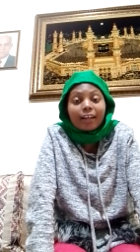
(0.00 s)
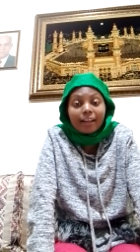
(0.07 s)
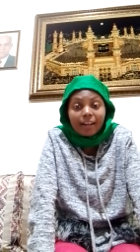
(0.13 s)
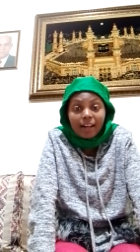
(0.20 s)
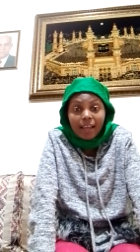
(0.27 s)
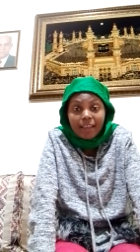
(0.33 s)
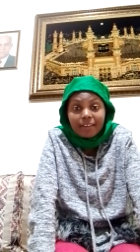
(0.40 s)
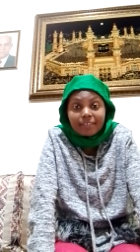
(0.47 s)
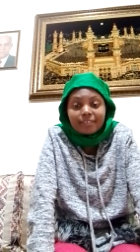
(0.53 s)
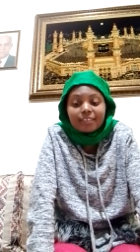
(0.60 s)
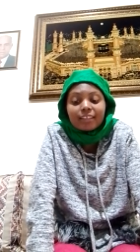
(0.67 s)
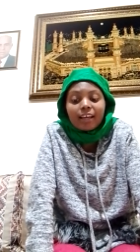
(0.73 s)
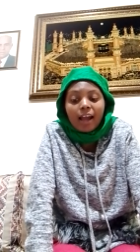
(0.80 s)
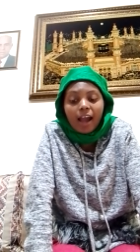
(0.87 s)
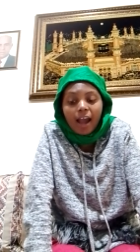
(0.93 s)
Christ
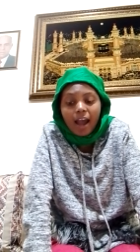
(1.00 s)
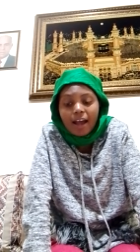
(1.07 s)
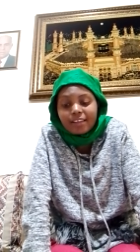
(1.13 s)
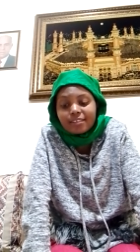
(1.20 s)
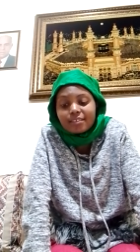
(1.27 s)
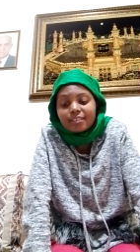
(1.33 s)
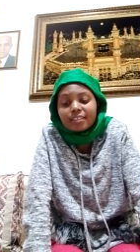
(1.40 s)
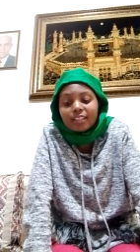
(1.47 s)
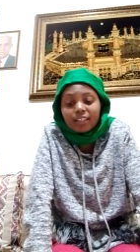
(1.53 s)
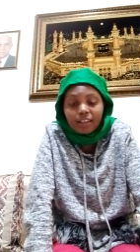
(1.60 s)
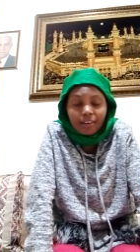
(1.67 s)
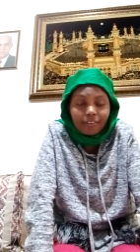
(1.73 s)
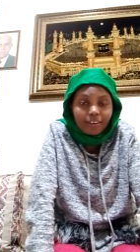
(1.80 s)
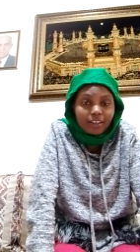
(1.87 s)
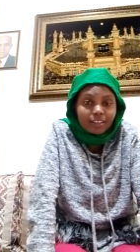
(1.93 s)
has
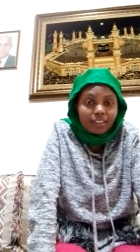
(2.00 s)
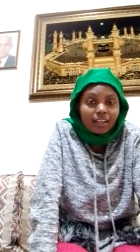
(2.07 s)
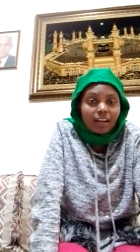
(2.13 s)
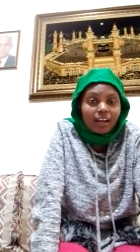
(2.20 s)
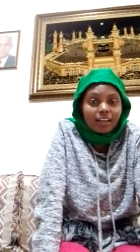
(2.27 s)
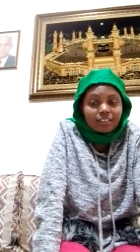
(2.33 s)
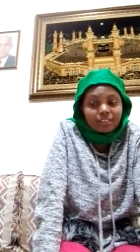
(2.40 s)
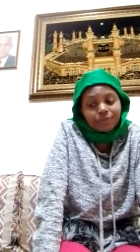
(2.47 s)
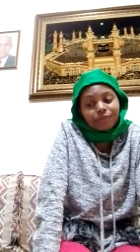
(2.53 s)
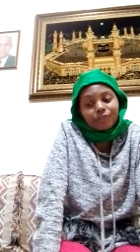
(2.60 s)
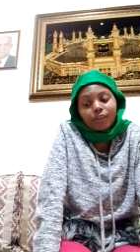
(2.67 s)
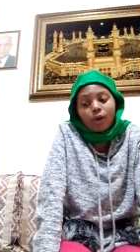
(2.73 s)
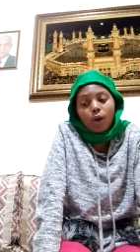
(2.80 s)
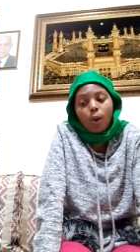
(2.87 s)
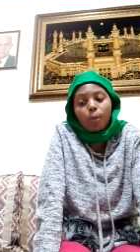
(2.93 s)
delivered us
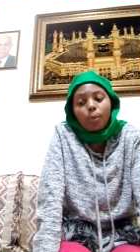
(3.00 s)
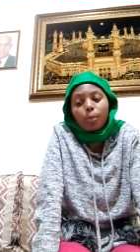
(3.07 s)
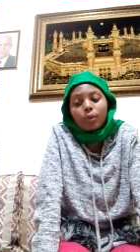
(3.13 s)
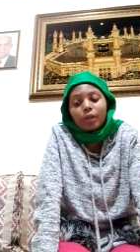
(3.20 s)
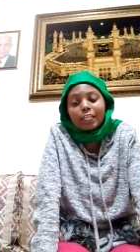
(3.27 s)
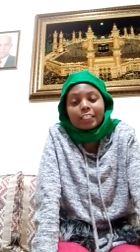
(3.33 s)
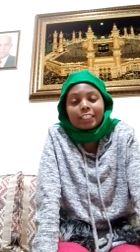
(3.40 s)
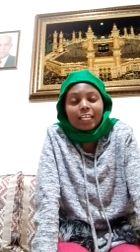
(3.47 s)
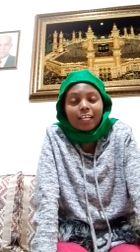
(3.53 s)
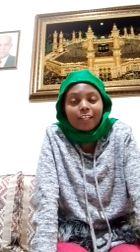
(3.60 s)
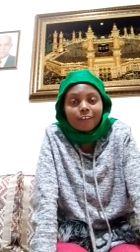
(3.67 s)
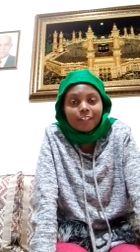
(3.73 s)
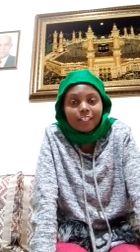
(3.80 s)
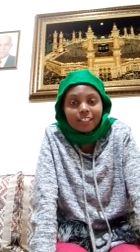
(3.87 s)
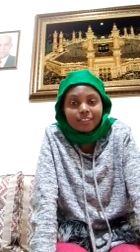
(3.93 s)
from
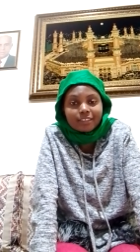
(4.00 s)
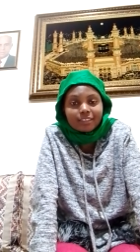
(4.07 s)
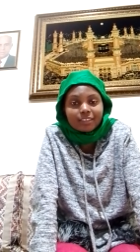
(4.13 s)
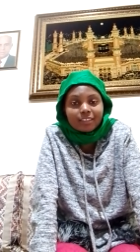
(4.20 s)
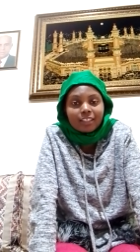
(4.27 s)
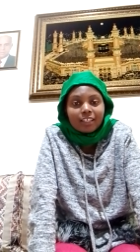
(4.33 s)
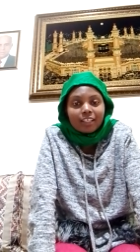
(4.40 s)
eternal death.